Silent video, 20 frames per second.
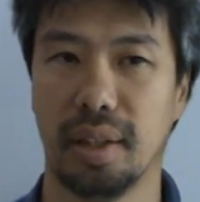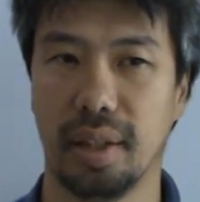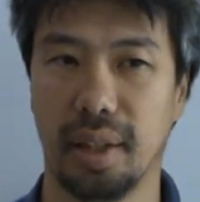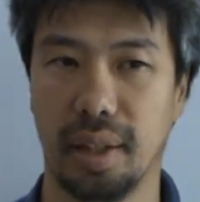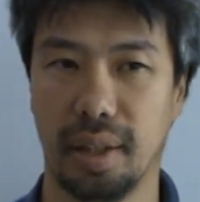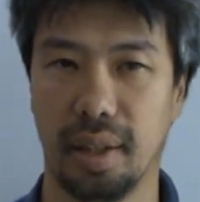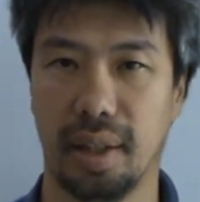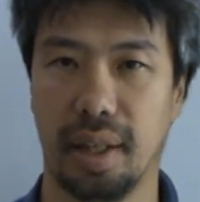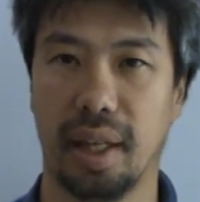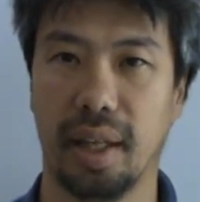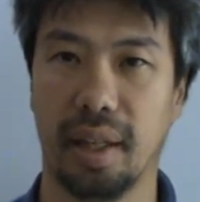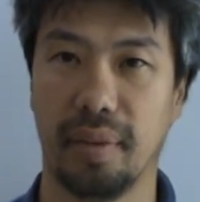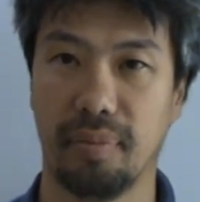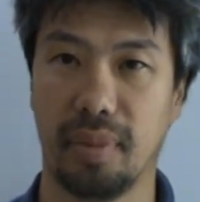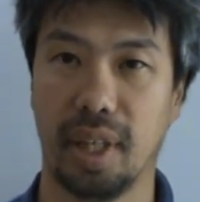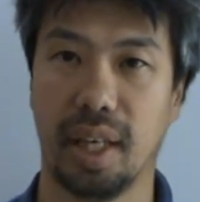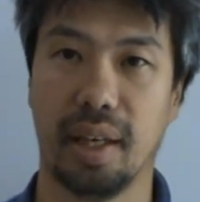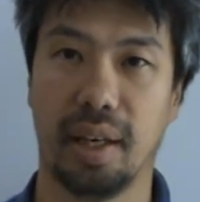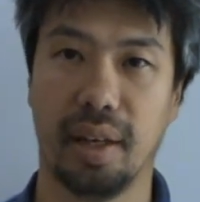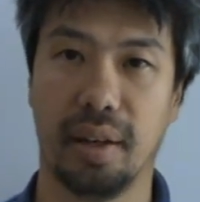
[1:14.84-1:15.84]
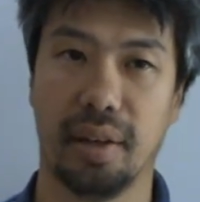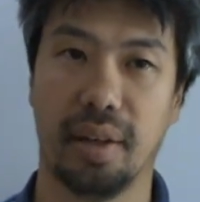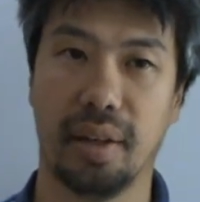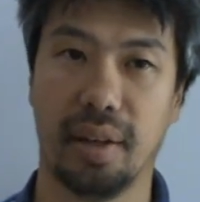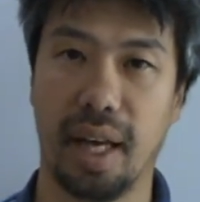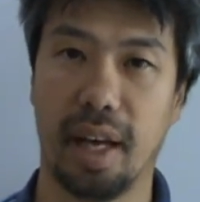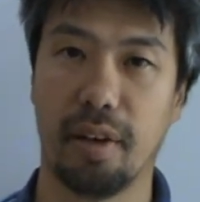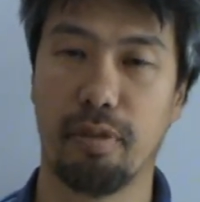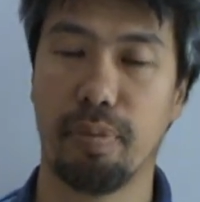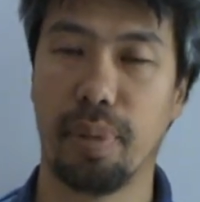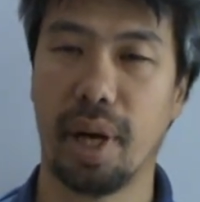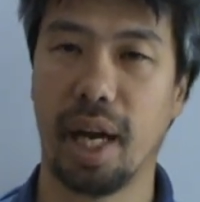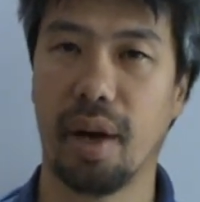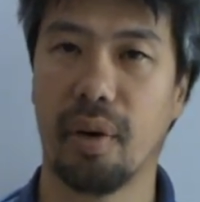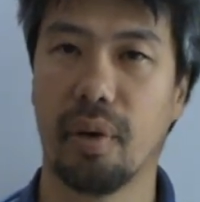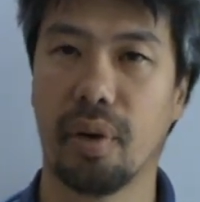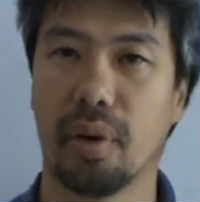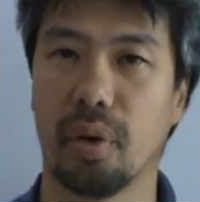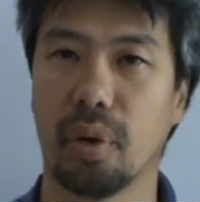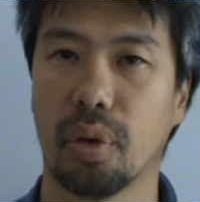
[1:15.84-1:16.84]
uh, yeah, have
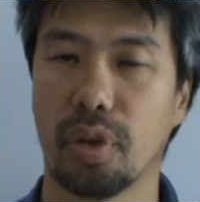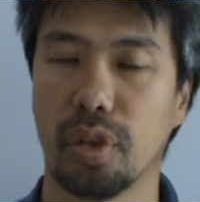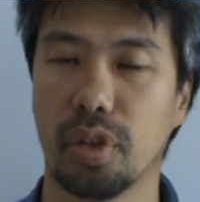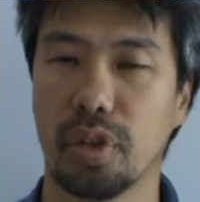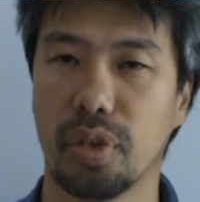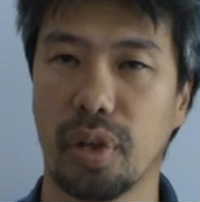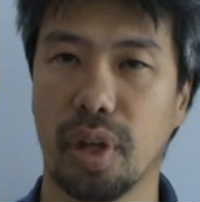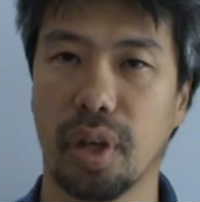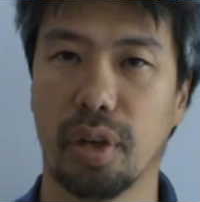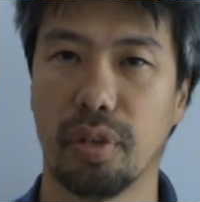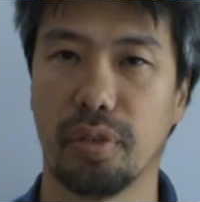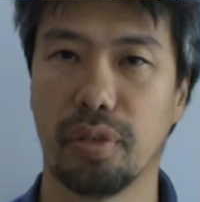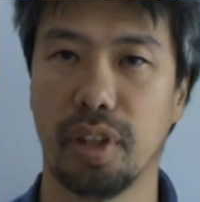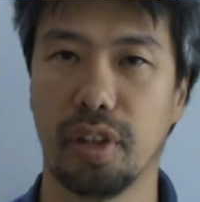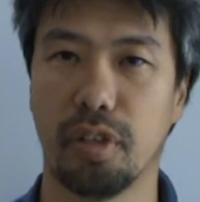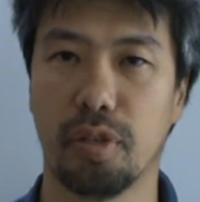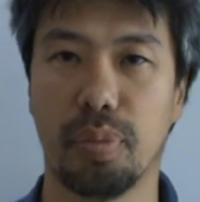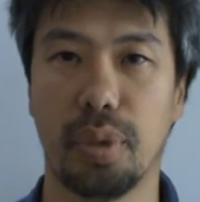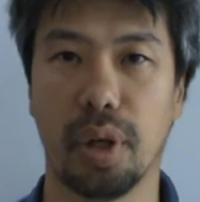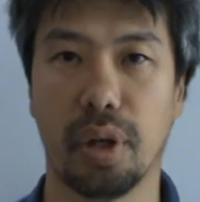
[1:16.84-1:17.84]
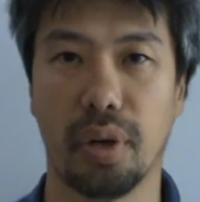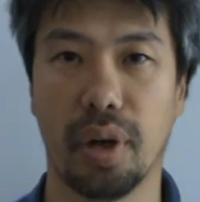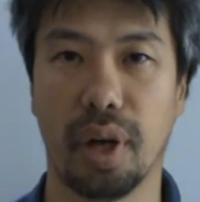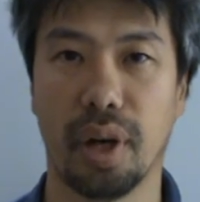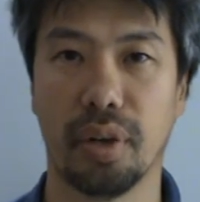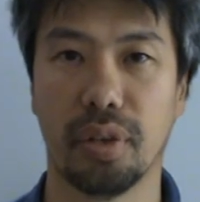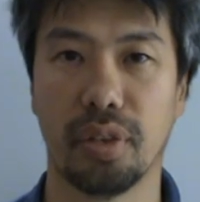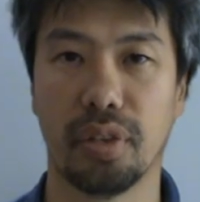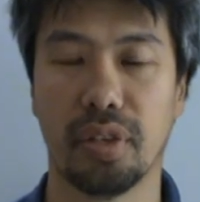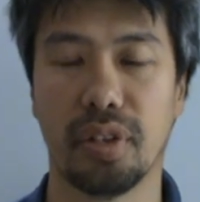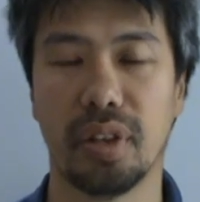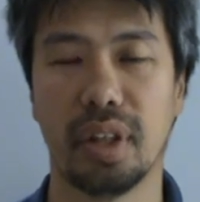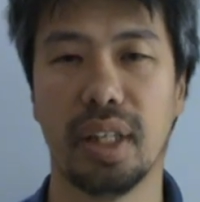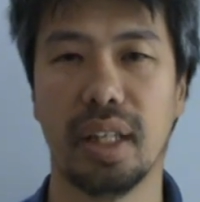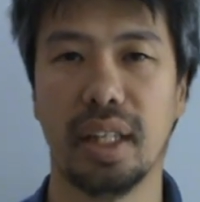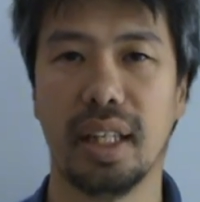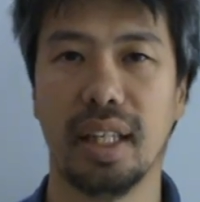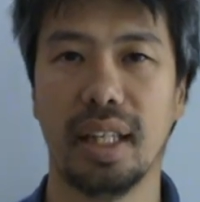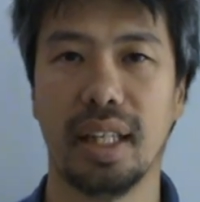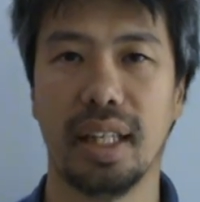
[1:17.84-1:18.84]
power or control over these bureaus,
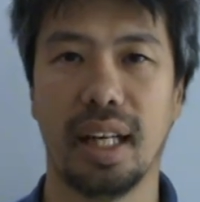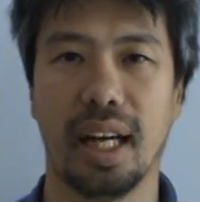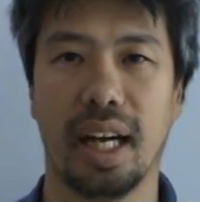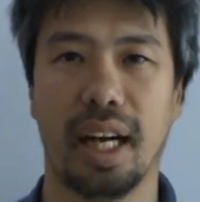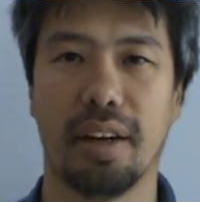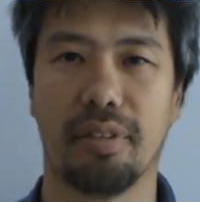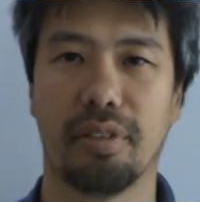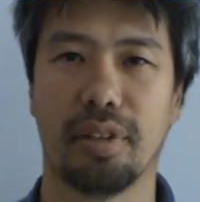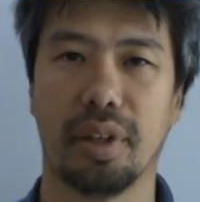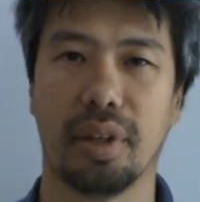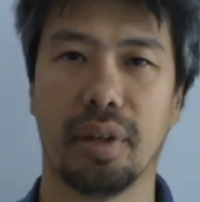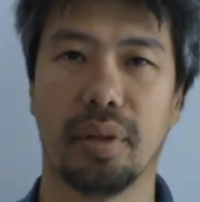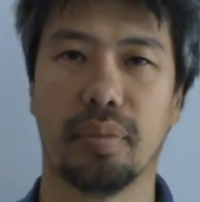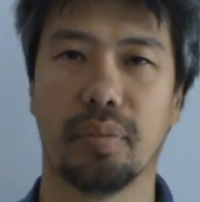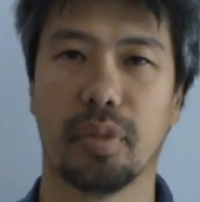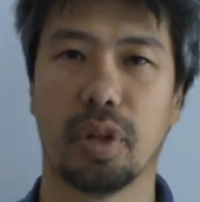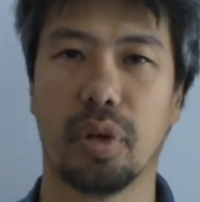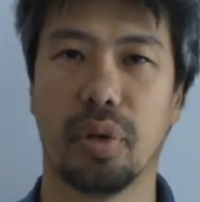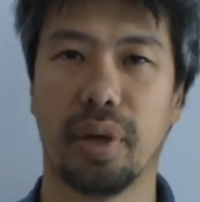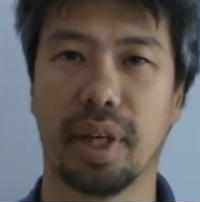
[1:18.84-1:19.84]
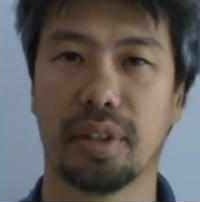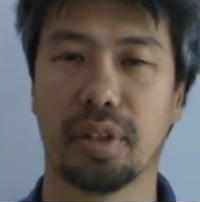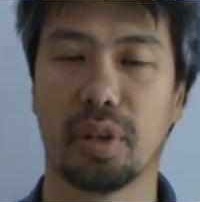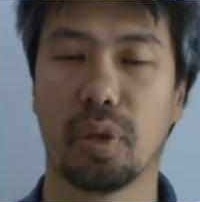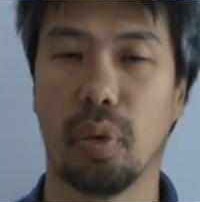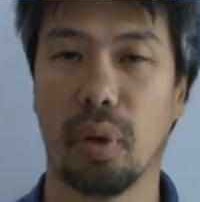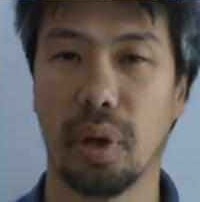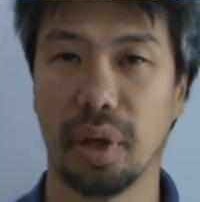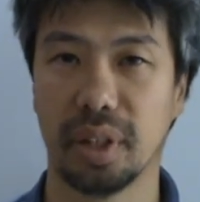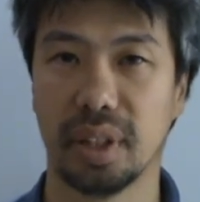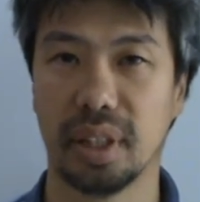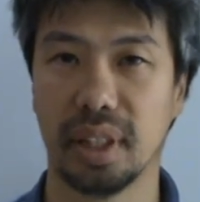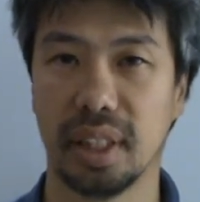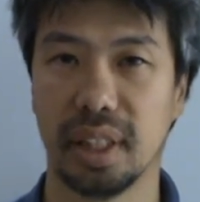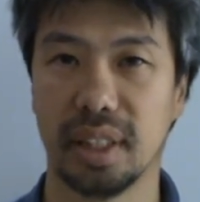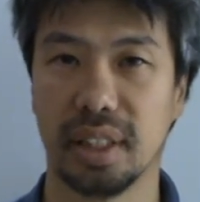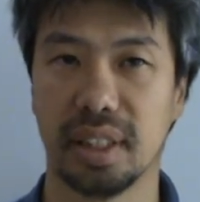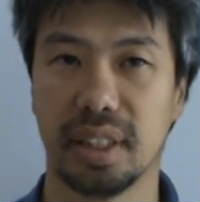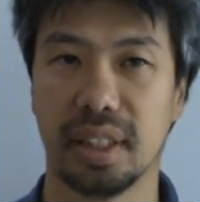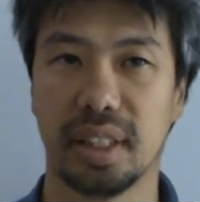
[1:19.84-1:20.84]
have the correct
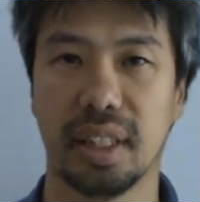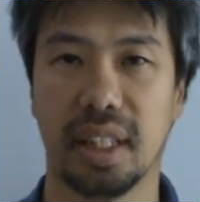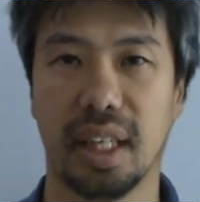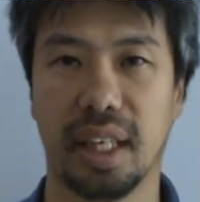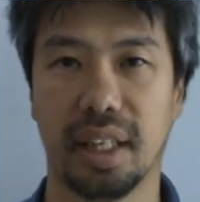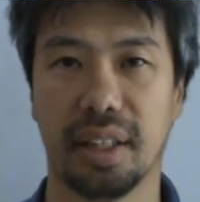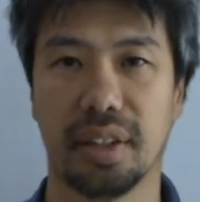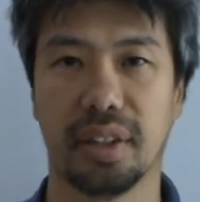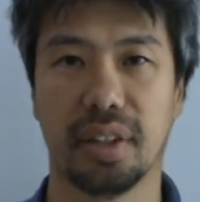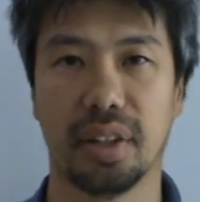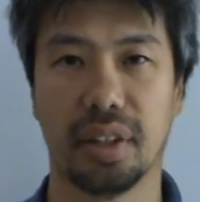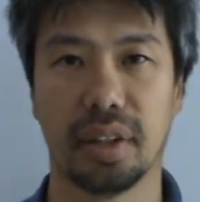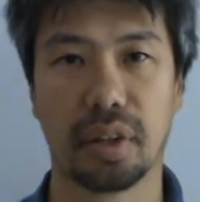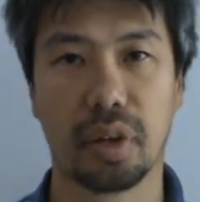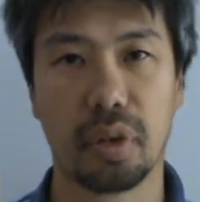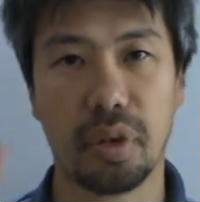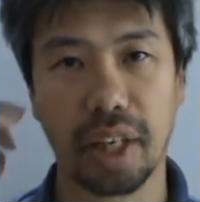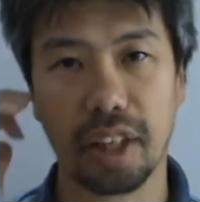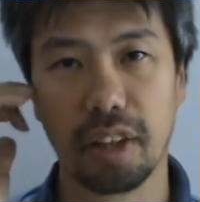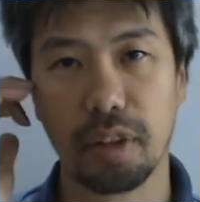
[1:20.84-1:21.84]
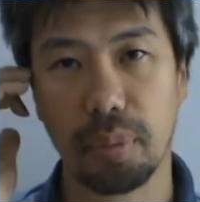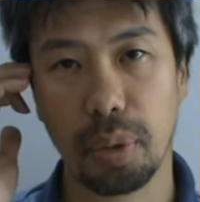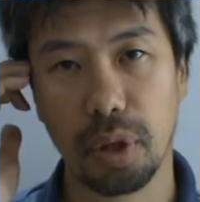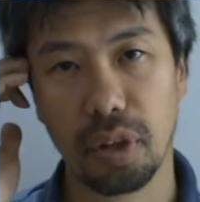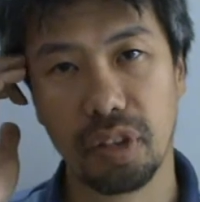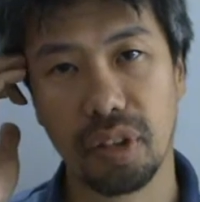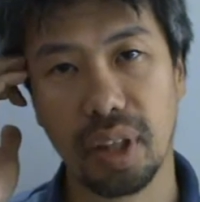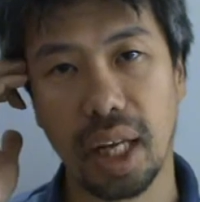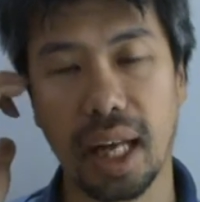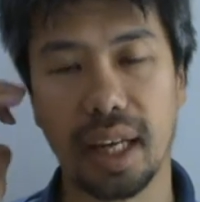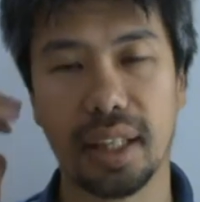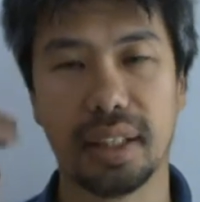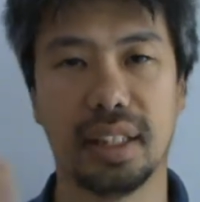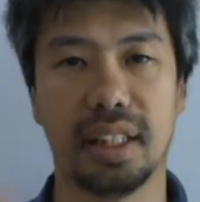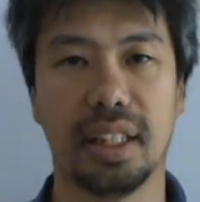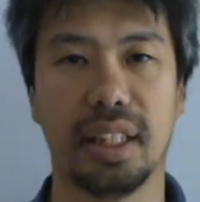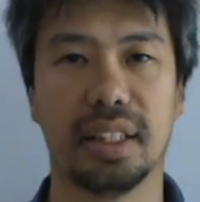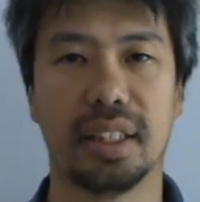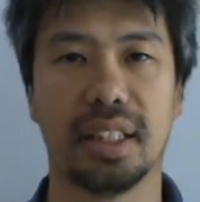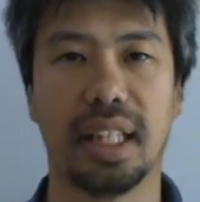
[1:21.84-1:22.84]
qualities and the correct
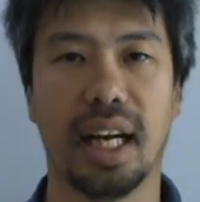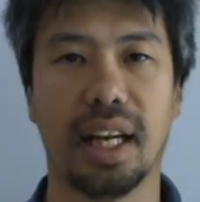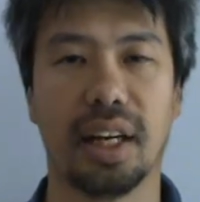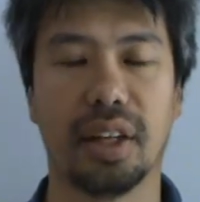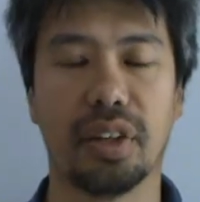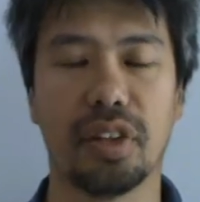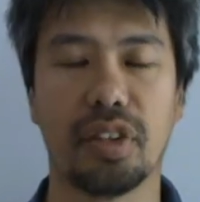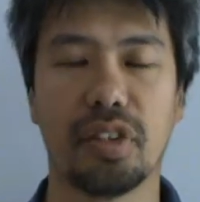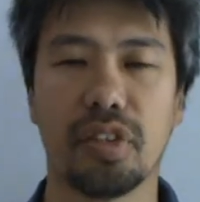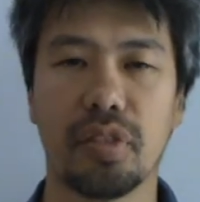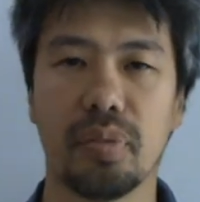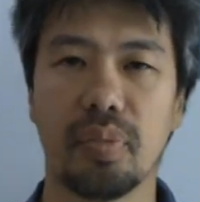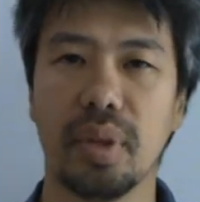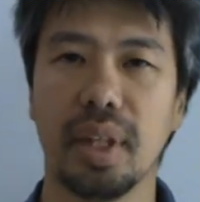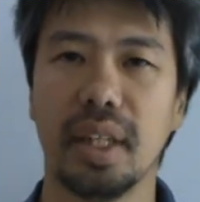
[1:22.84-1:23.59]
personality and talents,